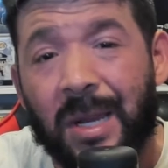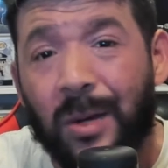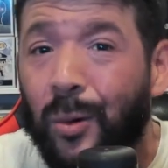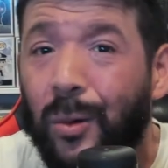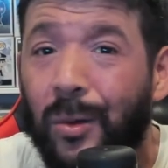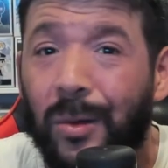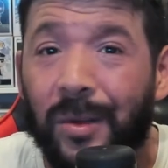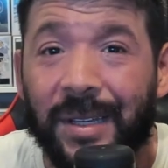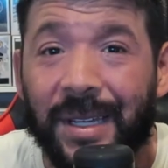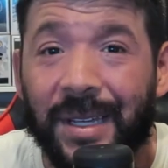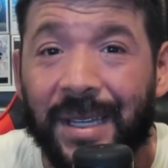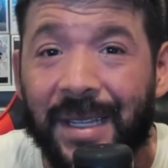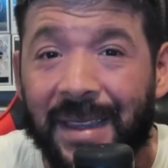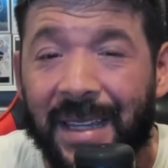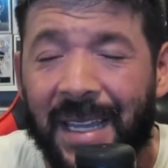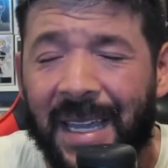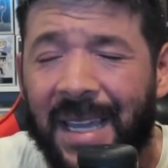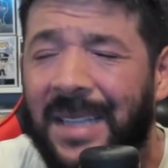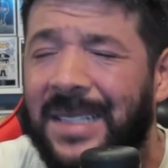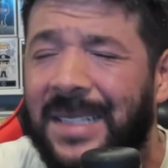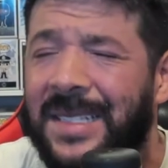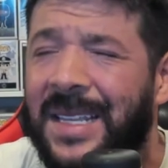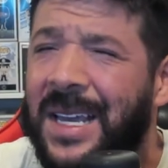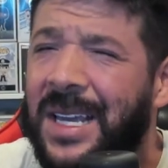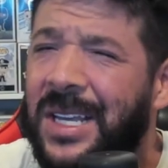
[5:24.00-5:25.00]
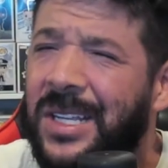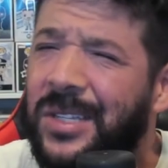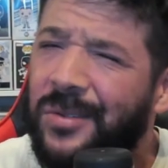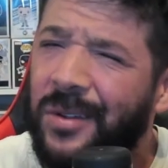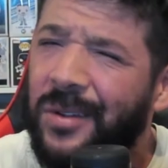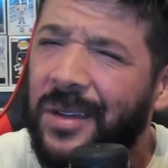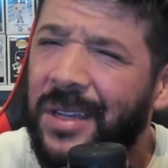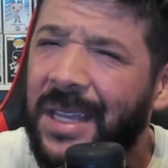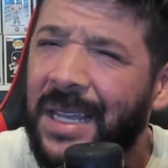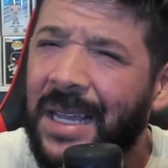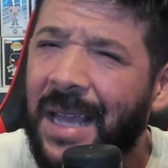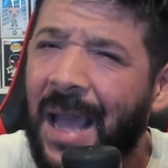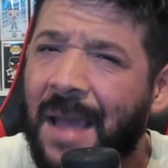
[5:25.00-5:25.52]
cool looking things. Is there
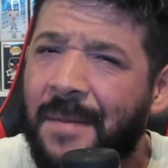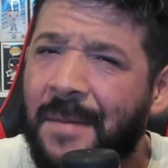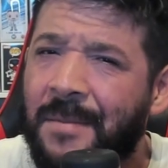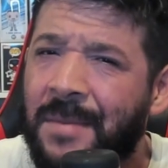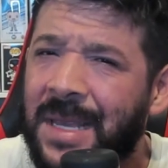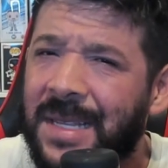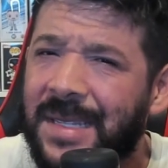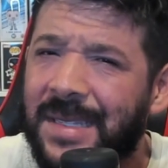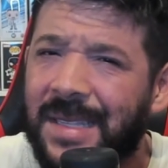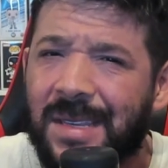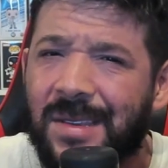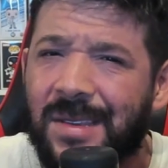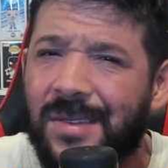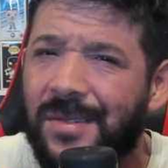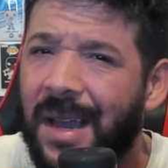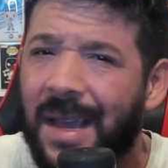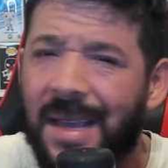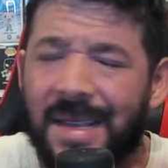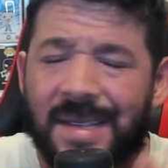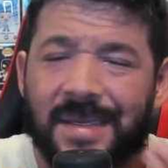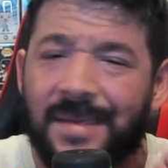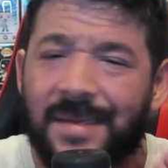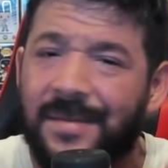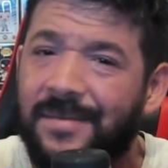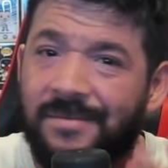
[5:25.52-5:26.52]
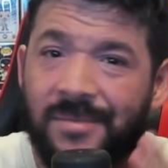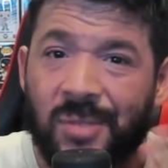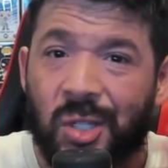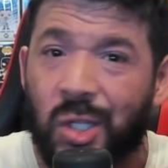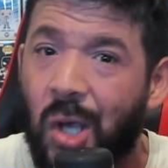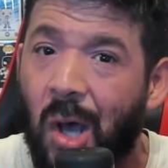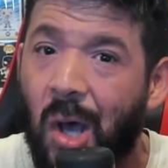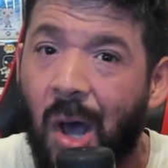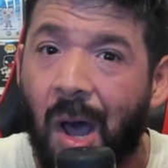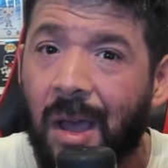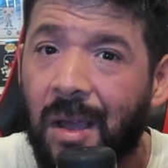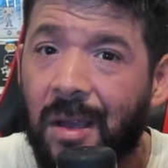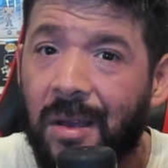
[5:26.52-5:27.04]
anything I missed that you guys
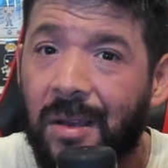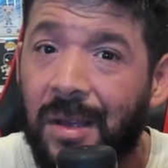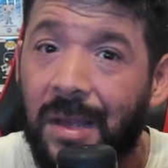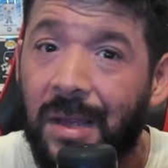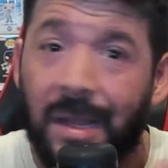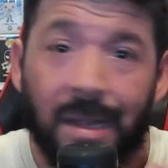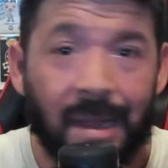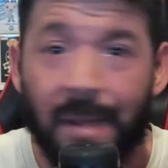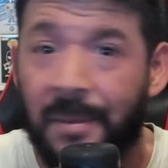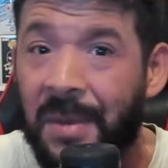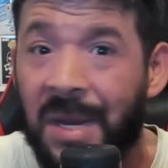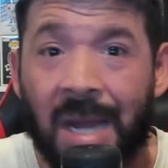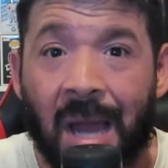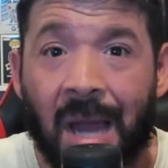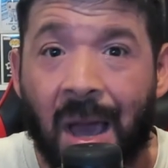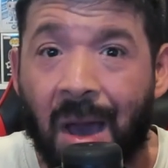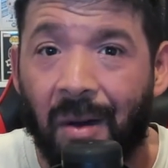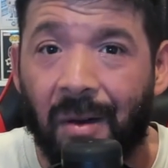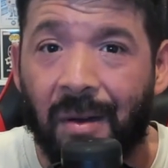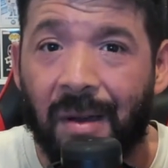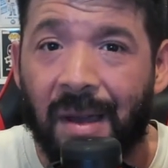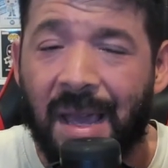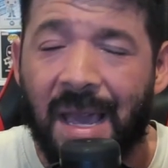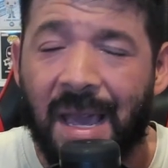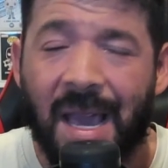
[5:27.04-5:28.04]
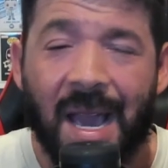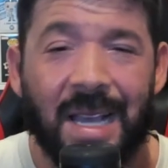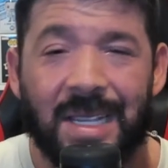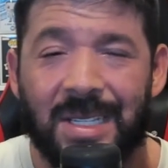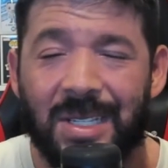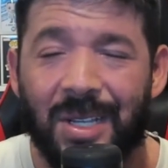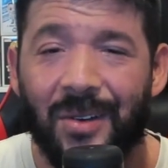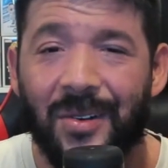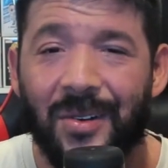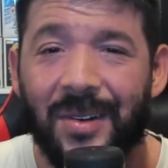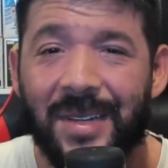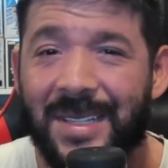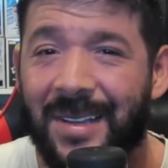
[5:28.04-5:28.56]
saw? Let me know. As
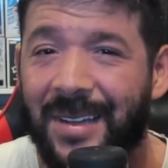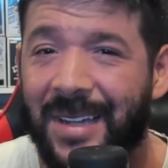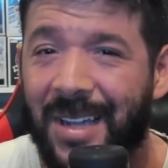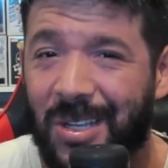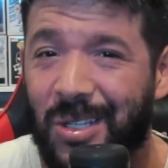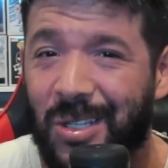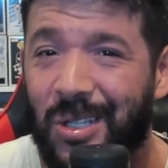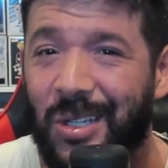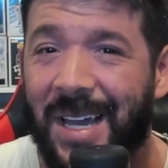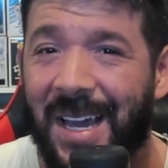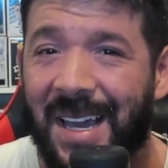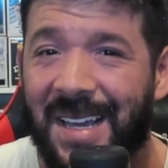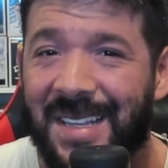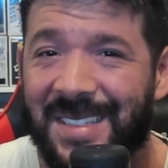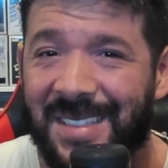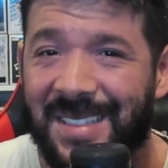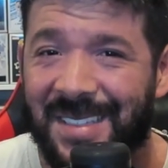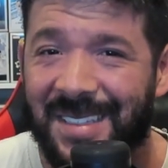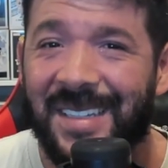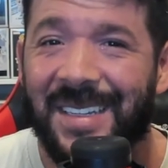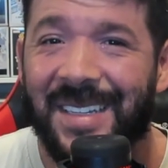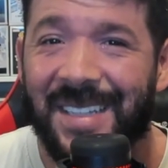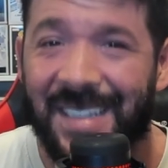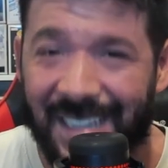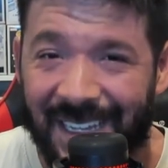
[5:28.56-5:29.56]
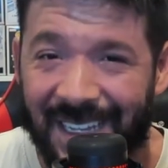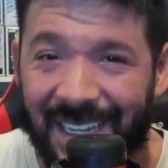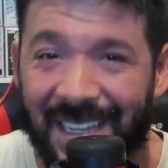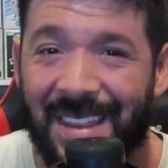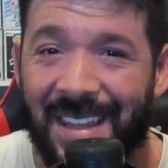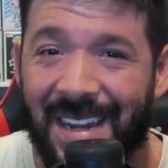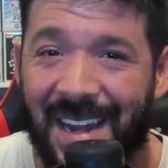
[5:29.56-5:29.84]
always, I'll catch you guys in the